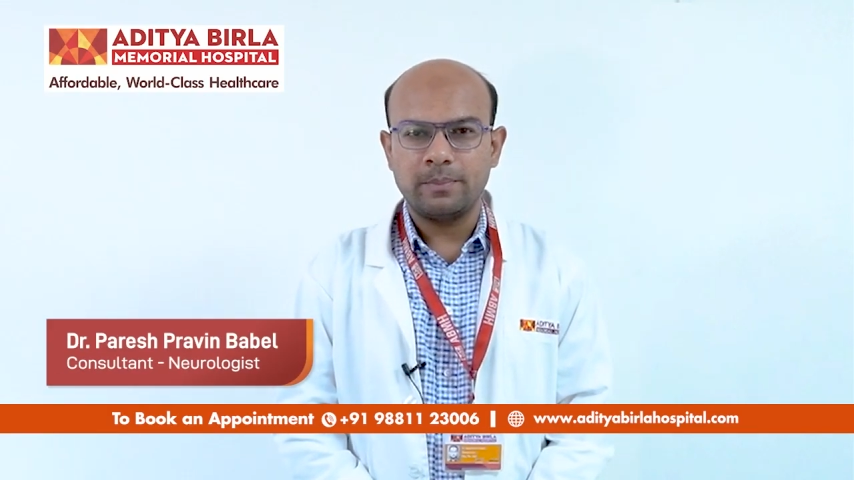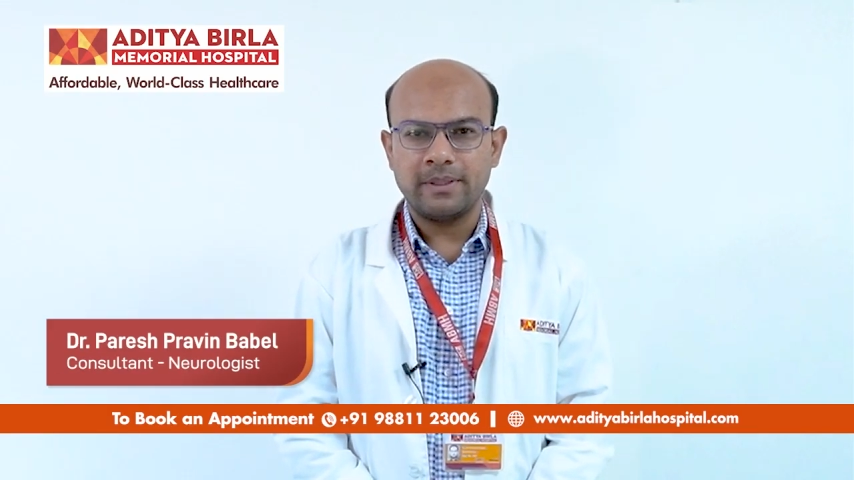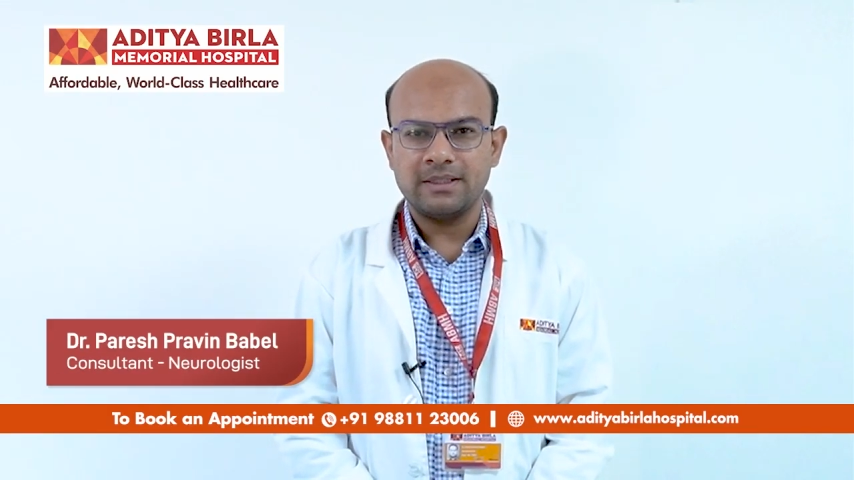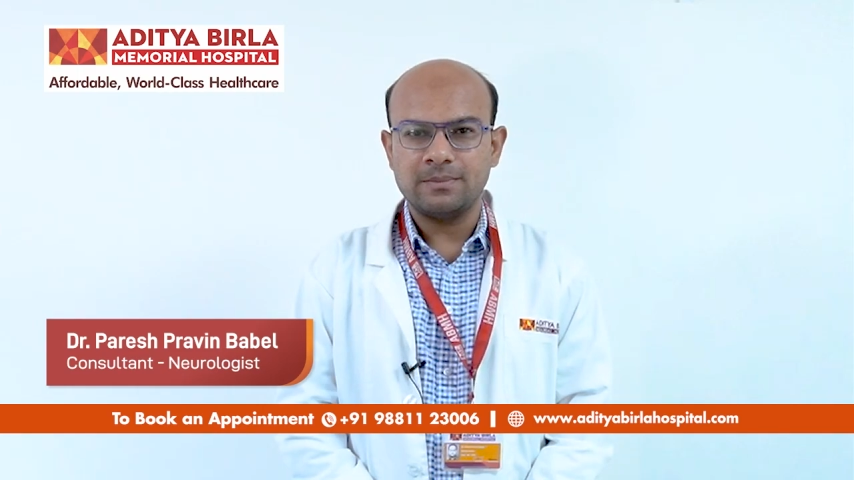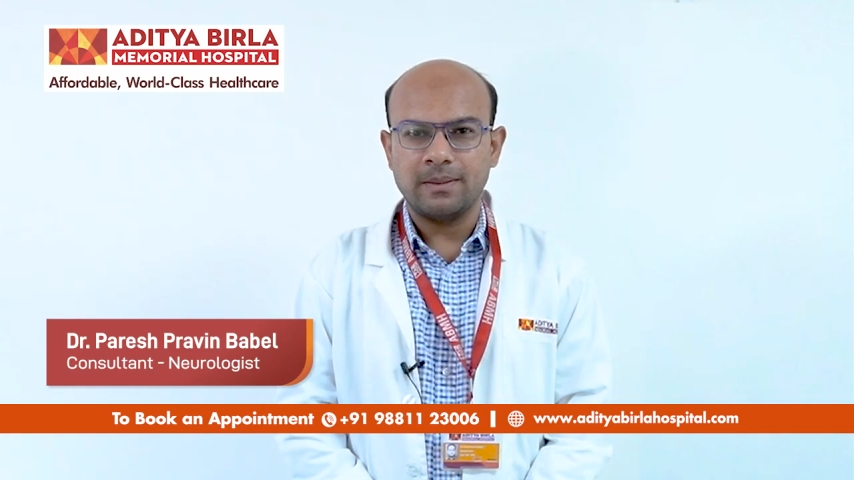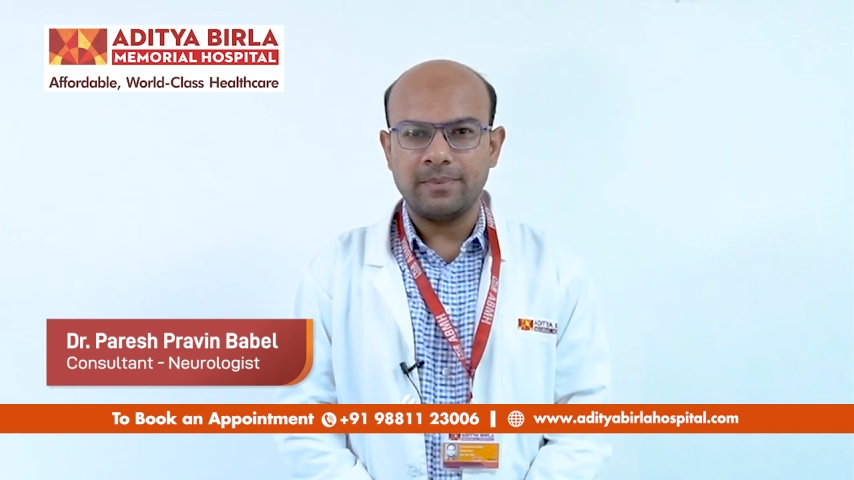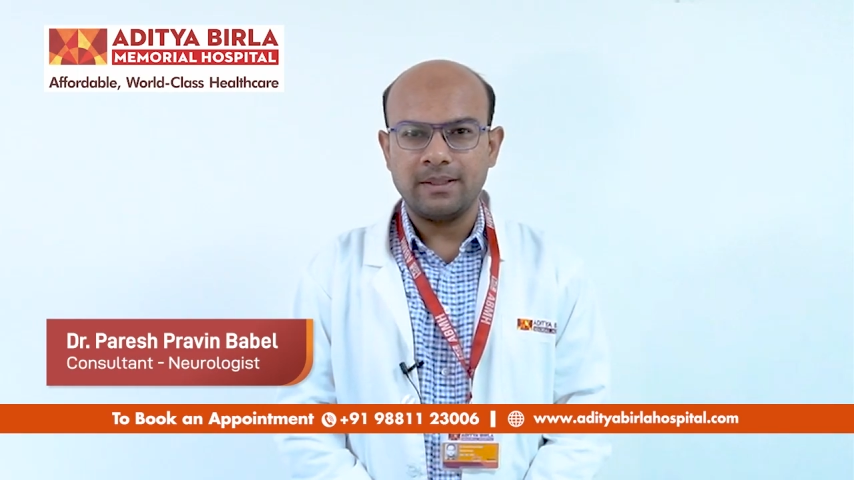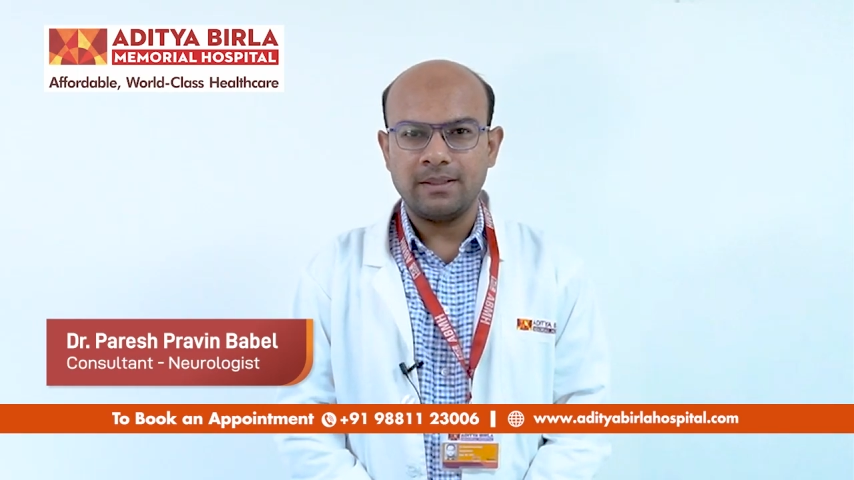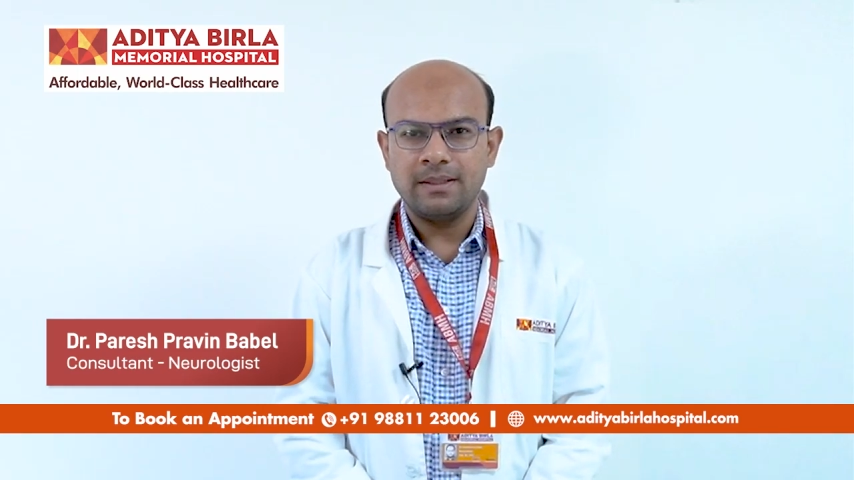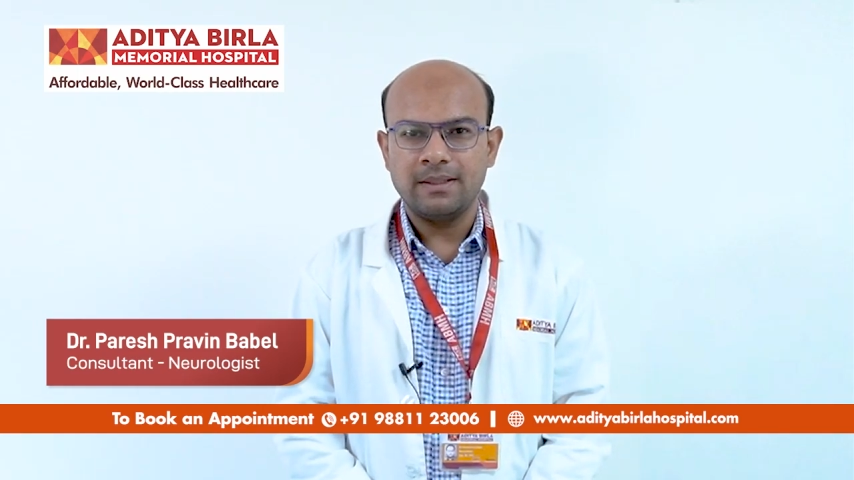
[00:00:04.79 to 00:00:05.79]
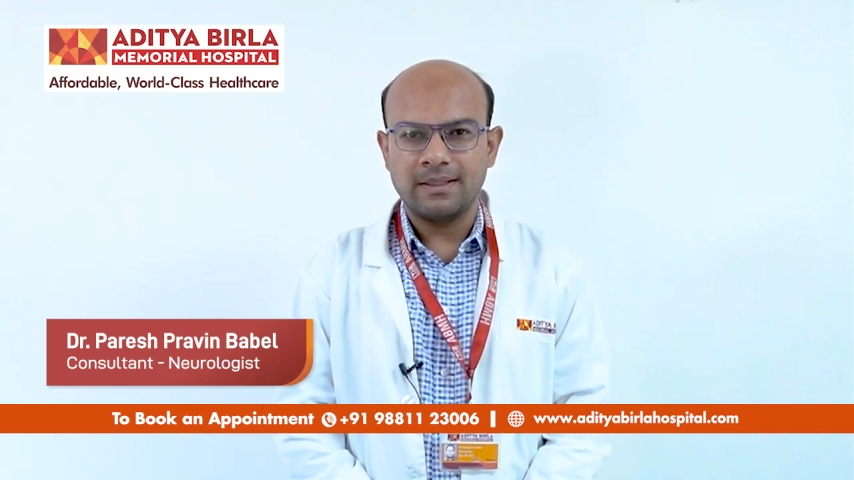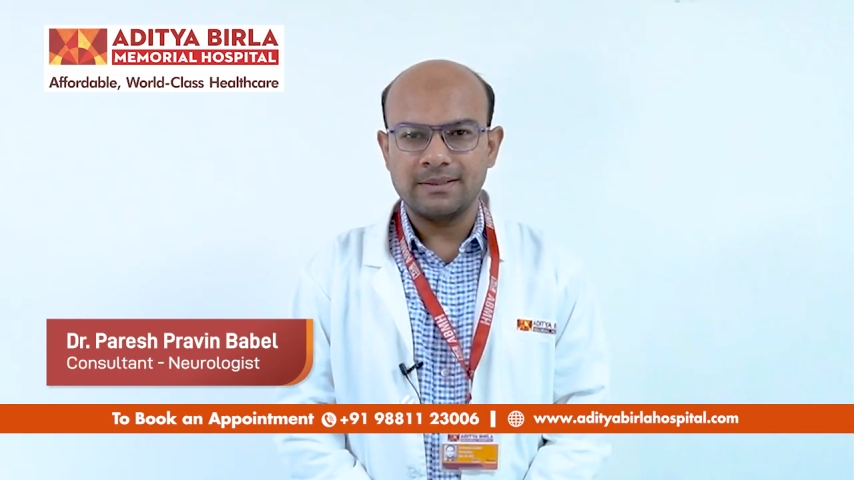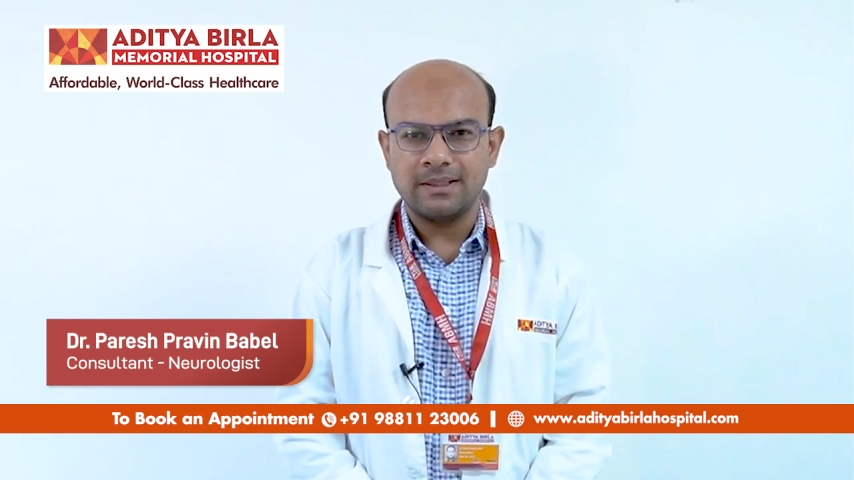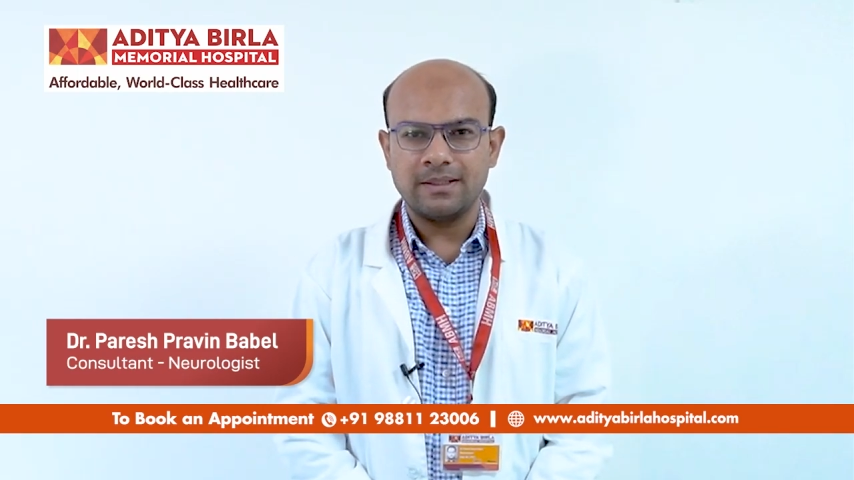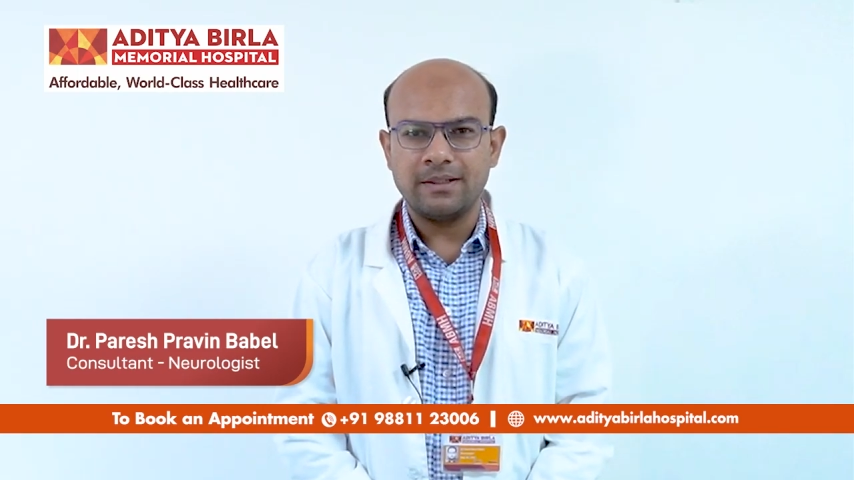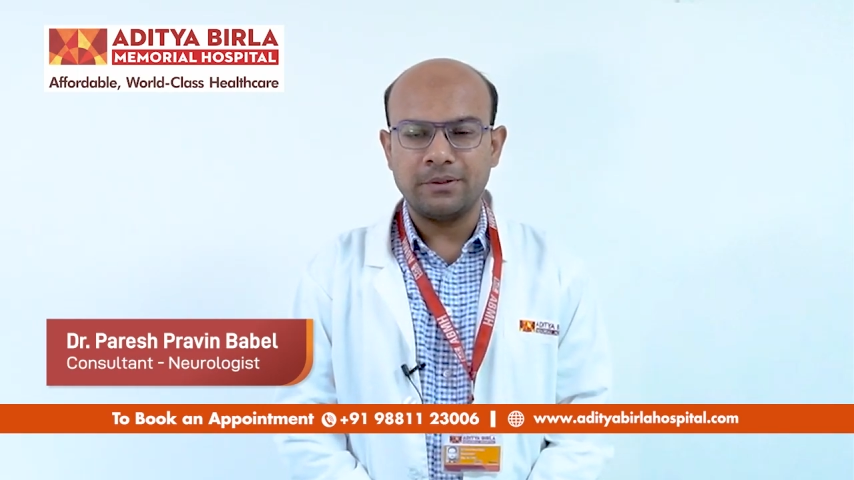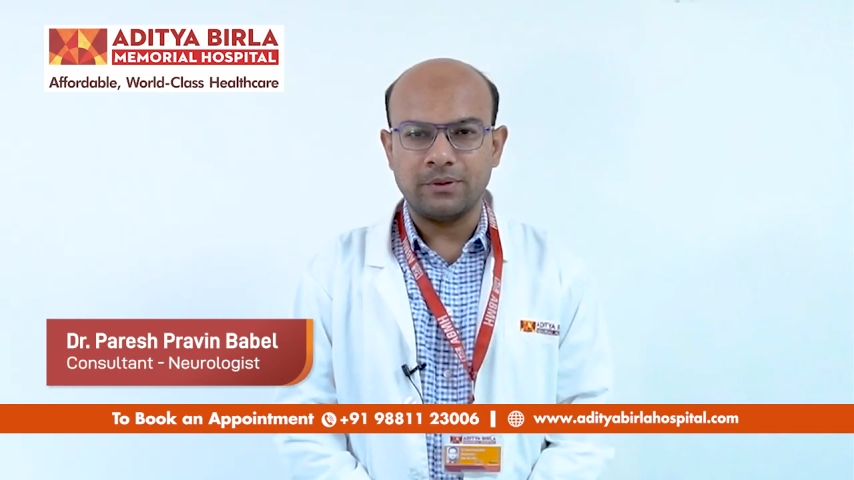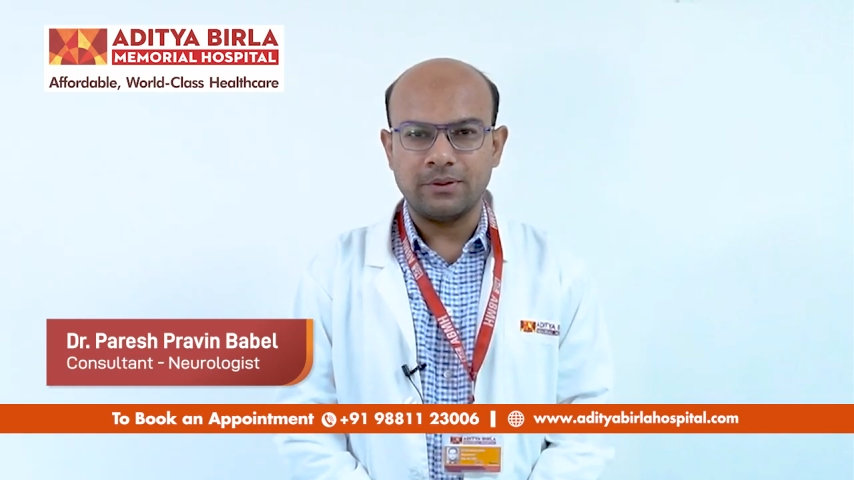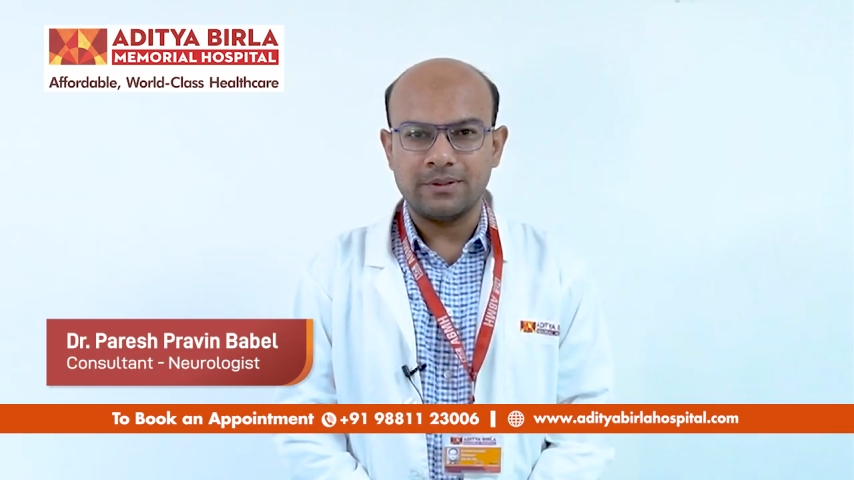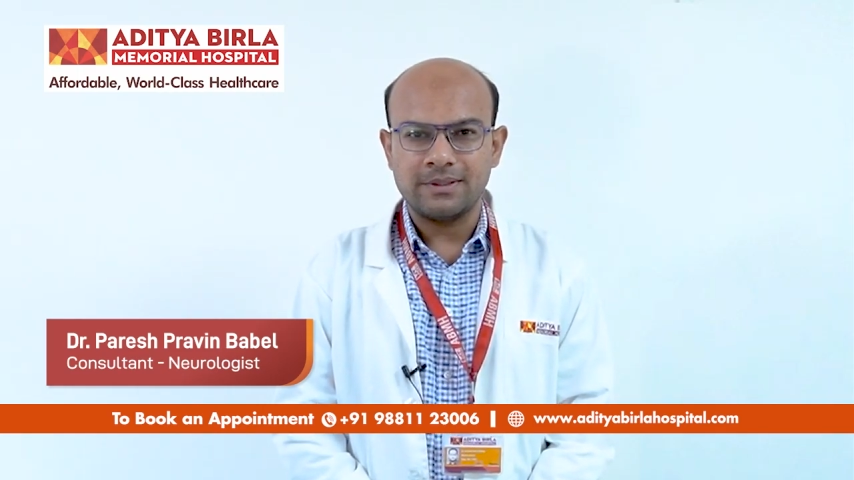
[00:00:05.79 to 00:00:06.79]
Paresh Babel, consultant
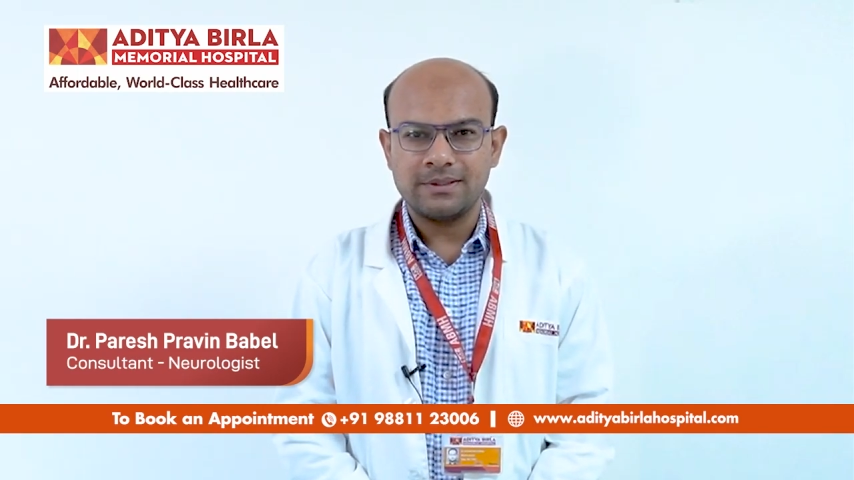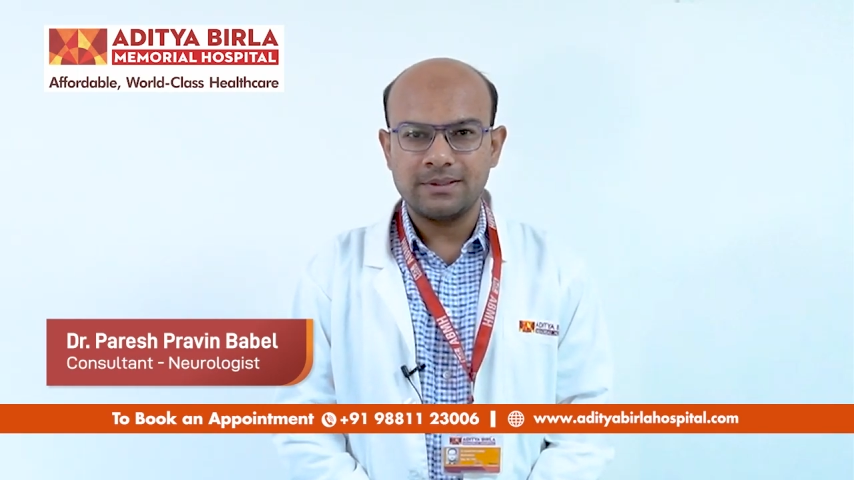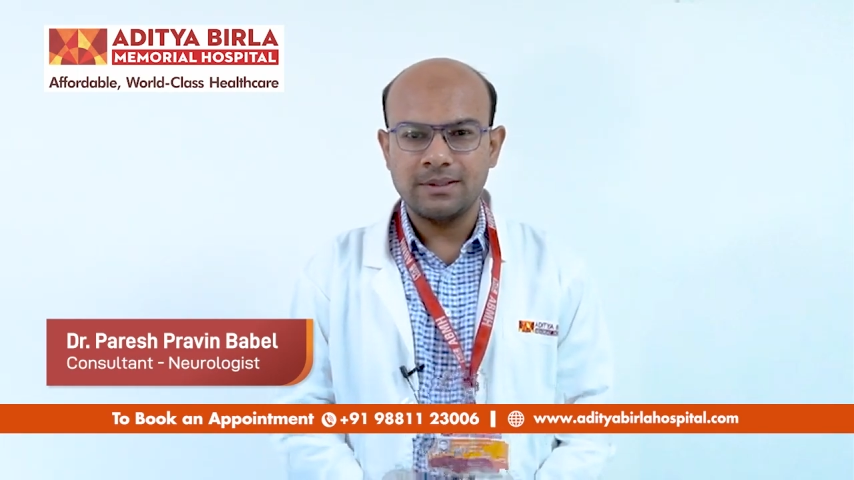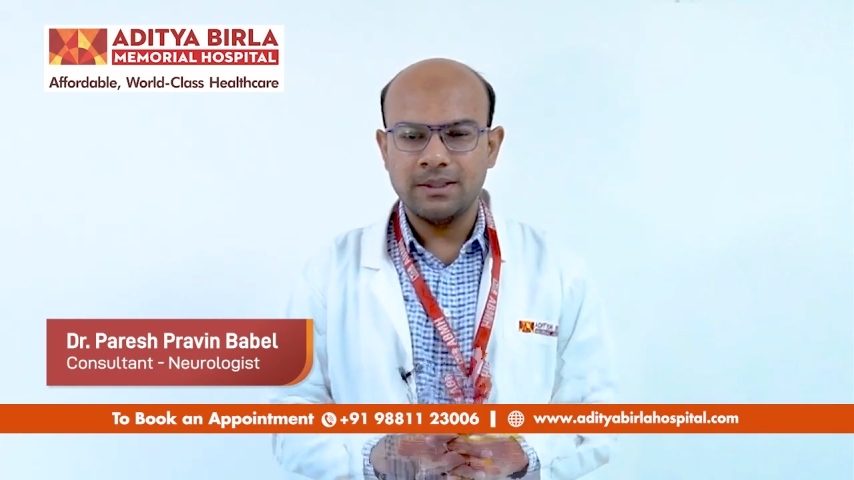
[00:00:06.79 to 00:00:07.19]
neurologist.